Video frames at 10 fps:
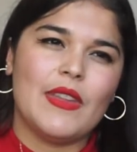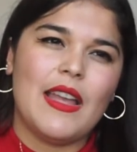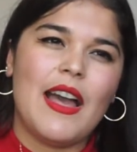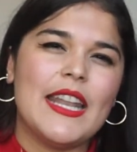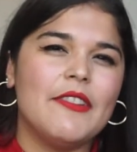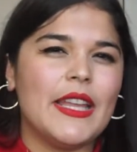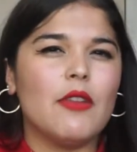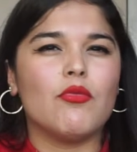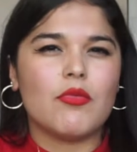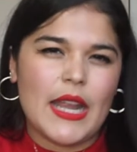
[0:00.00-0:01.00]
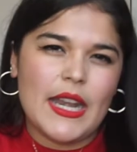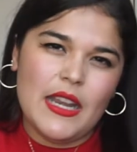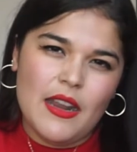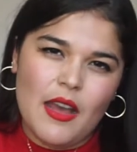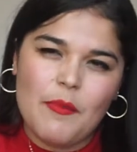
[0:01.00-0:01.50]
kind of like
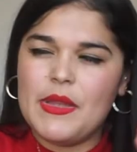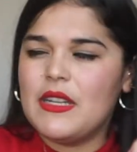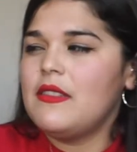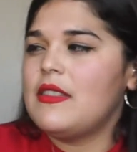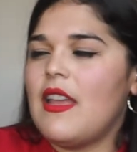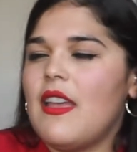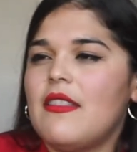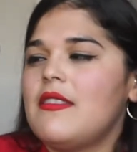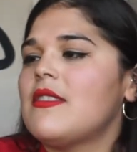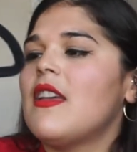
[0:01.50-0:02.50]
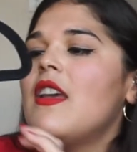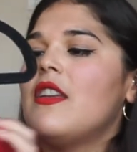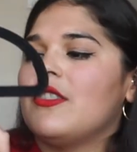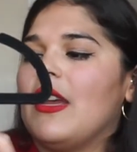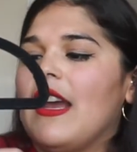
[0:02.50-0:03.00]
riding up in a sense.
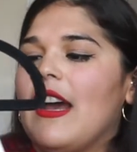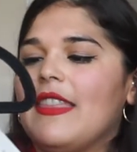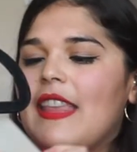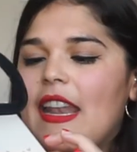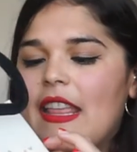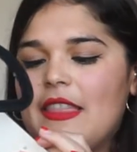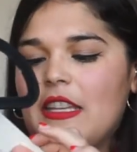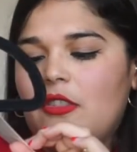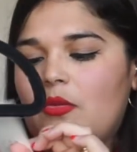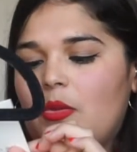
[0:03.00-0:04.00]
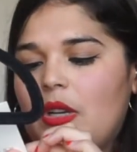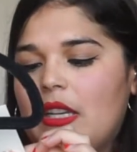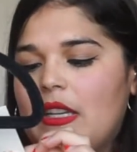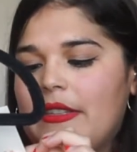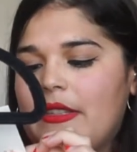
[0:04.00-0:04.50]
So I got that, and this one
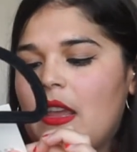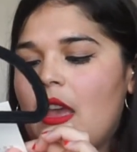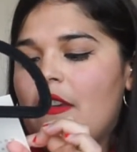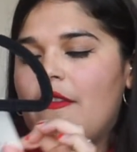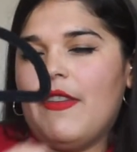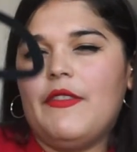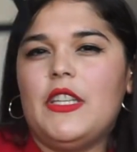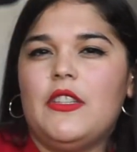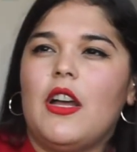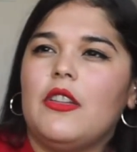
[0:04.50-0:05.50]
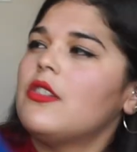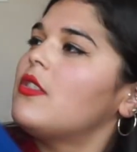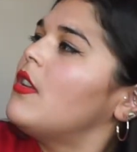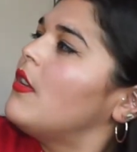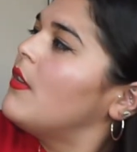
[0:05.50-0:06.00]
is
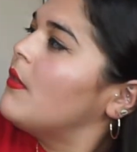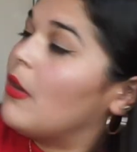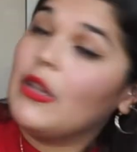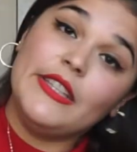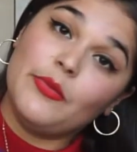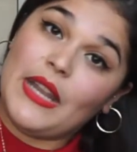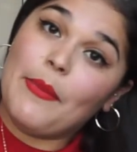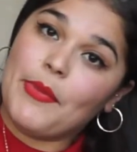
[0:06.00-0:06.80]
$15. At least when I